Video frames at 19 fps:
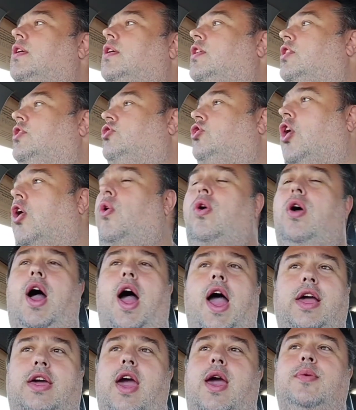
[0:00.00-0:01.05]
So
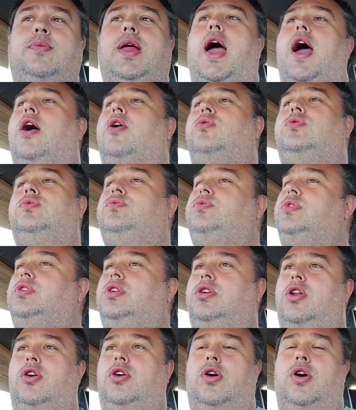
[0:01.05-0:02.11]
I came down.
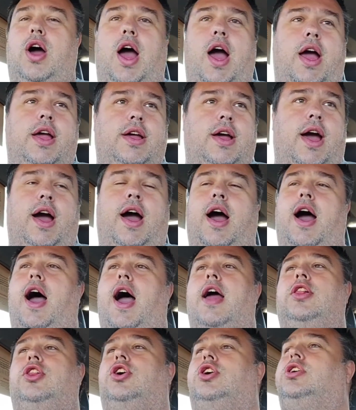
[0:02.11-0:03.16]

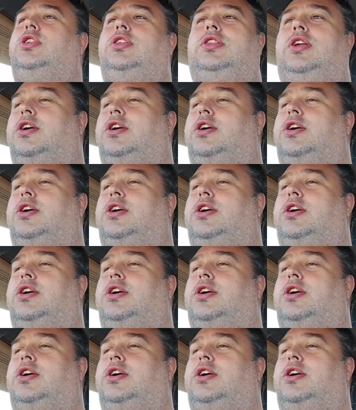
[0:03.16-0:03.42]
I looked.